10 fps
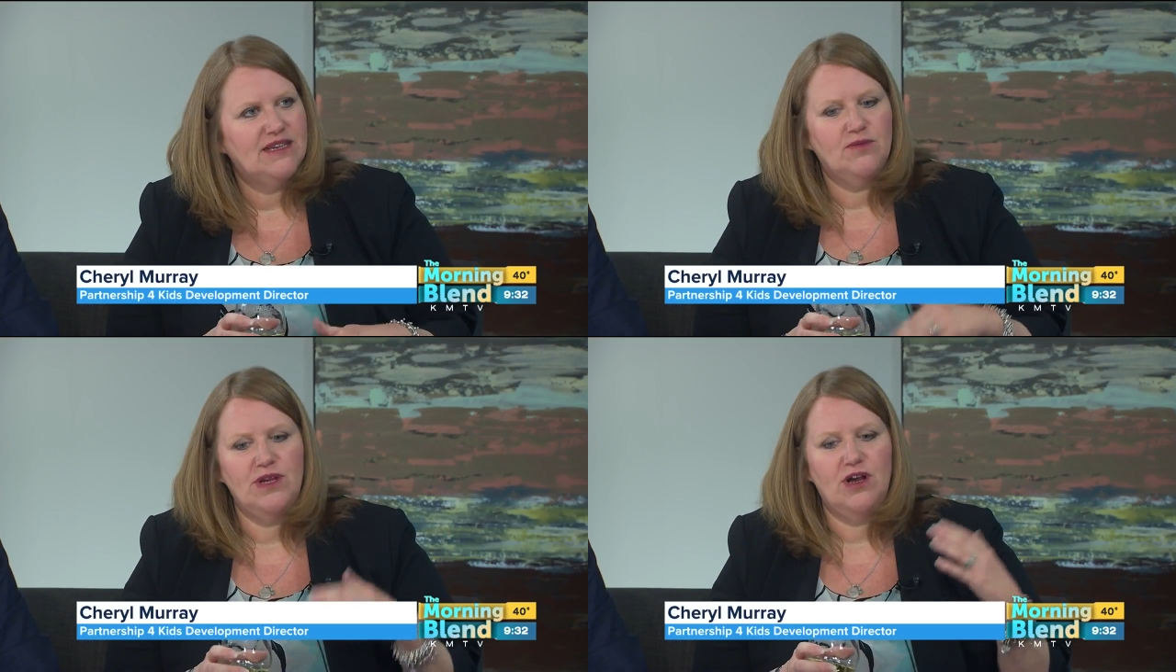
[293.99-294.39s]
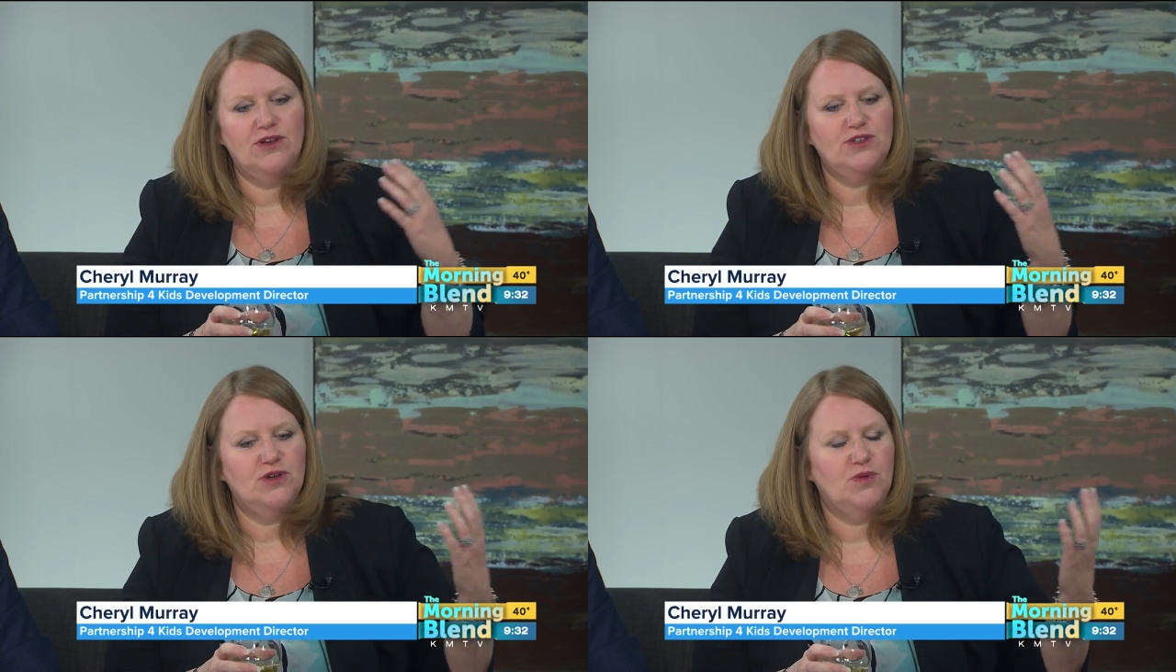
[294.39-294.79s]
We
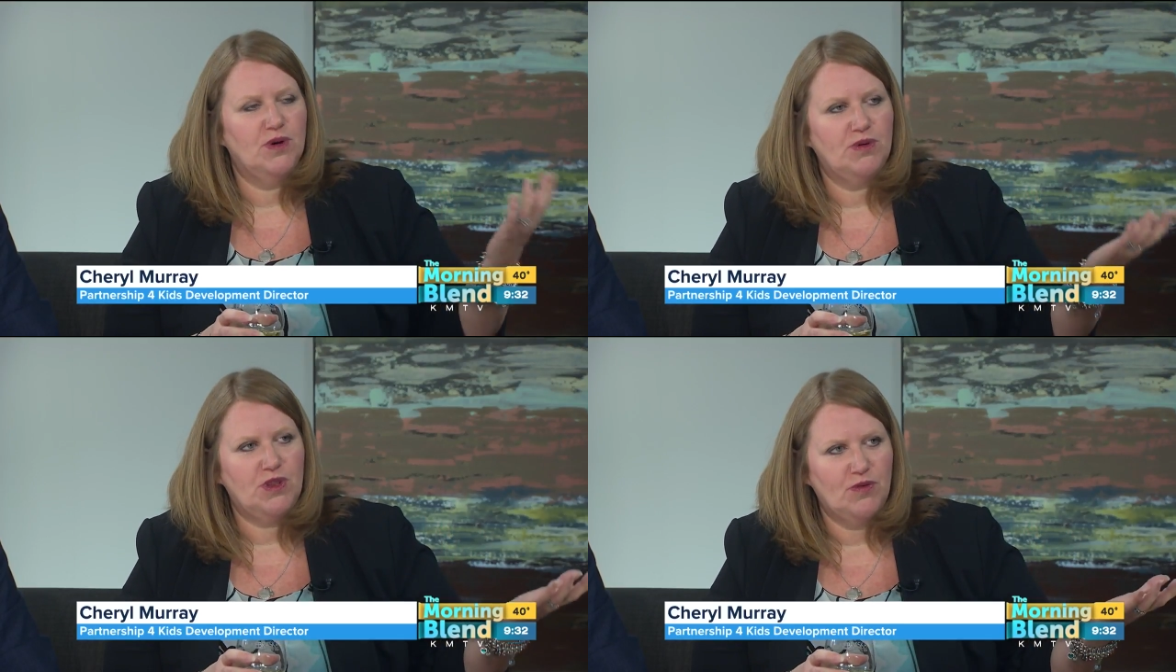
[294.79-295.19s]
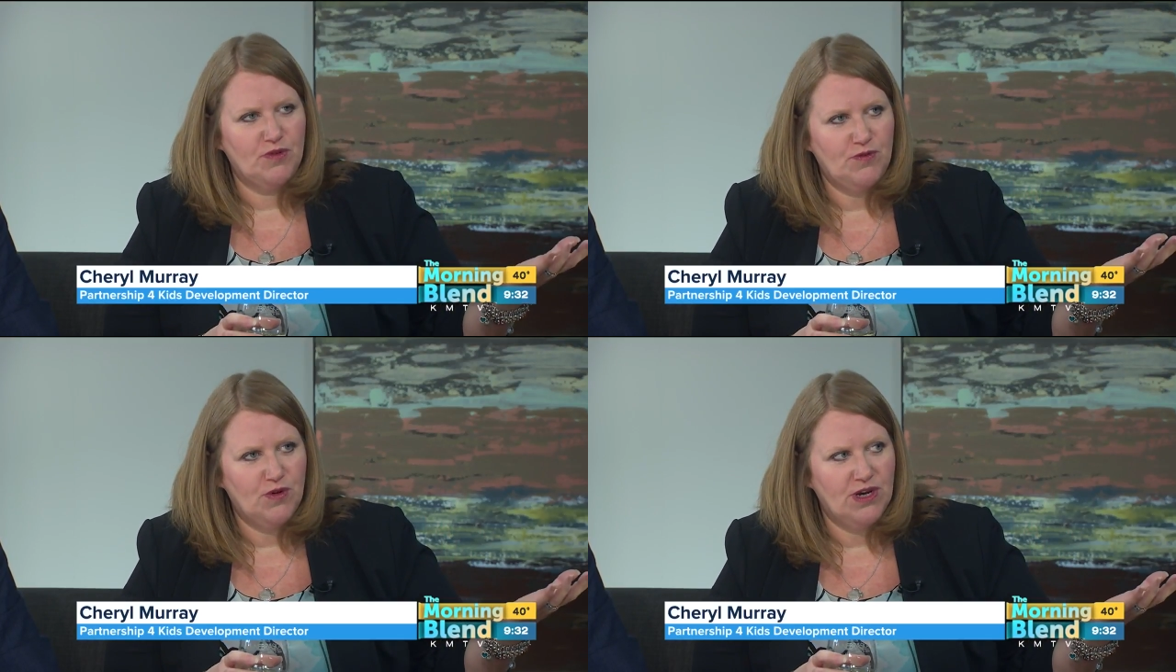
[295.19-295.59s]
also work with over
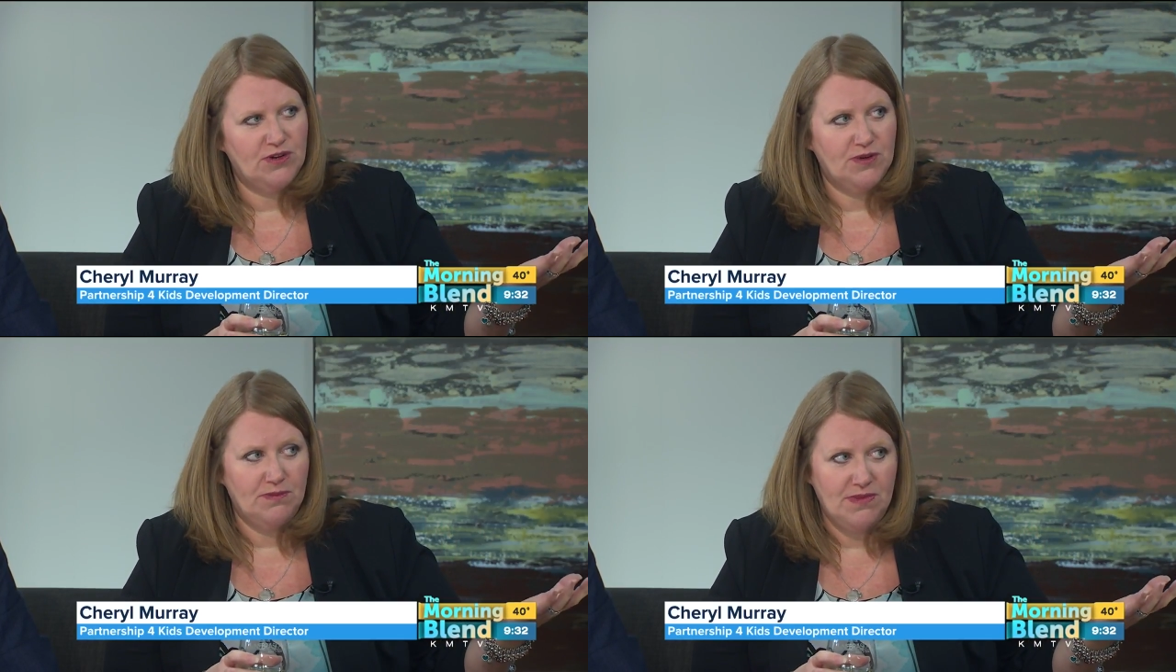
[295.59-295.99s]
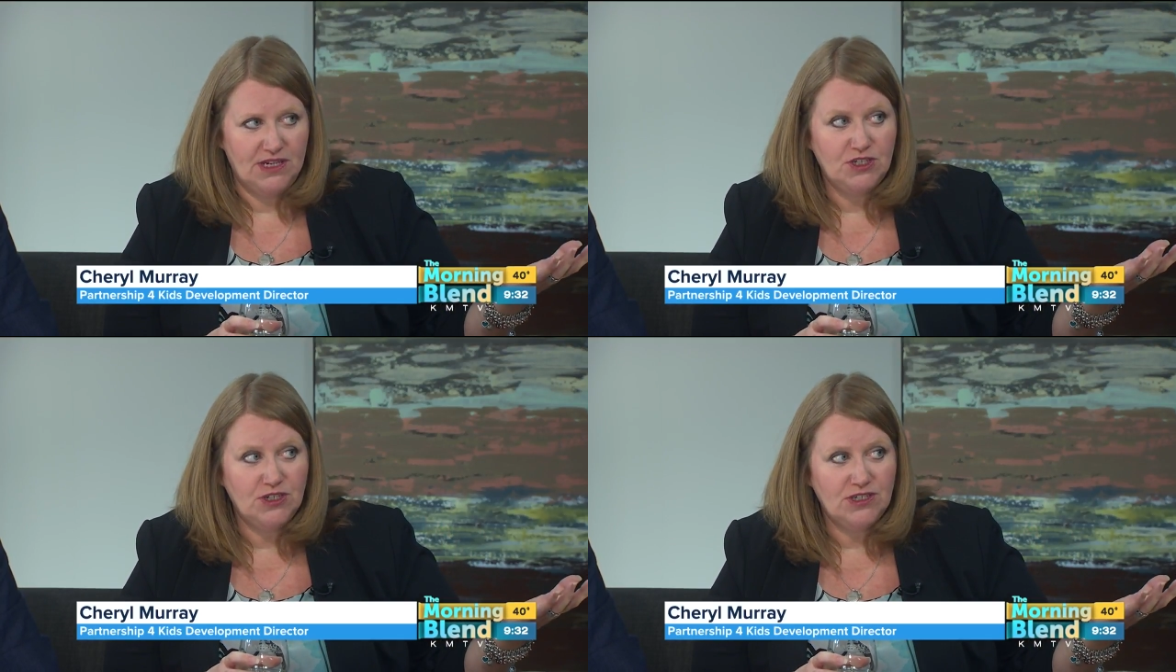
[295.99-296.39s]
400
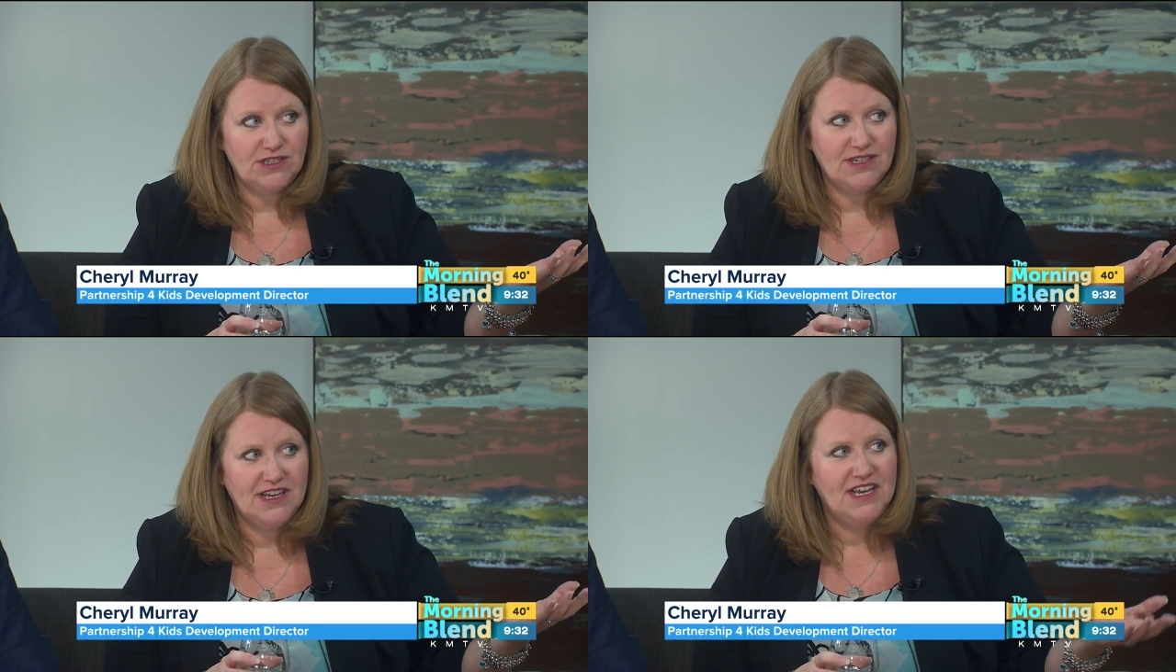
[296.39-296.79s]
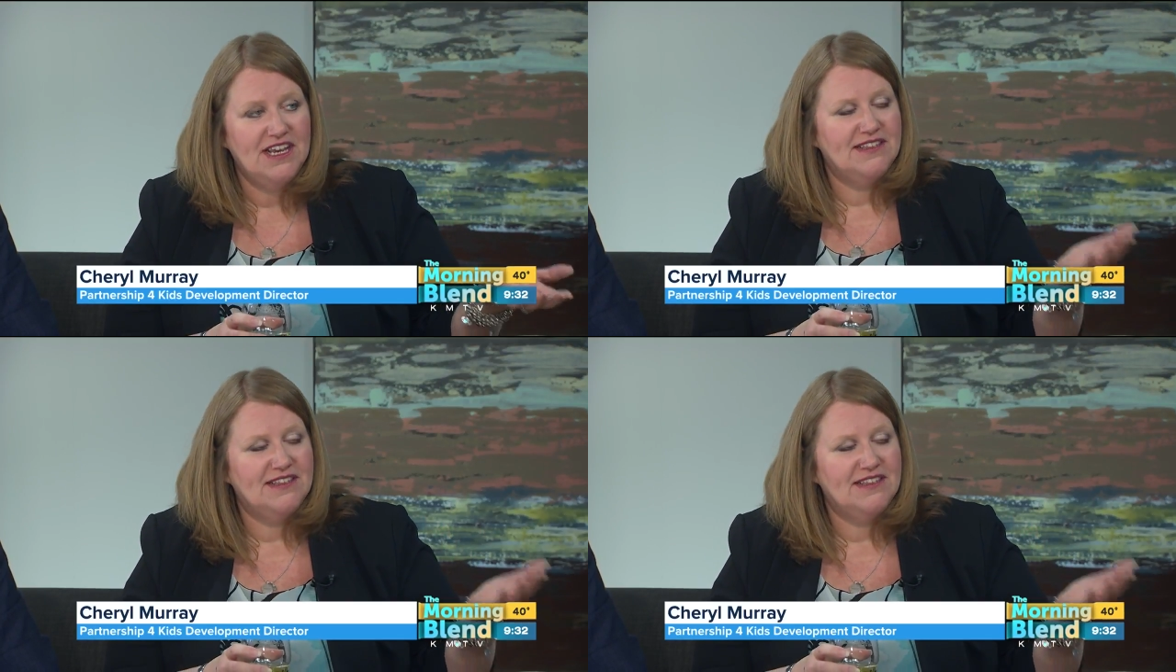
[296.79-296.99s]
mentors mm -hmm.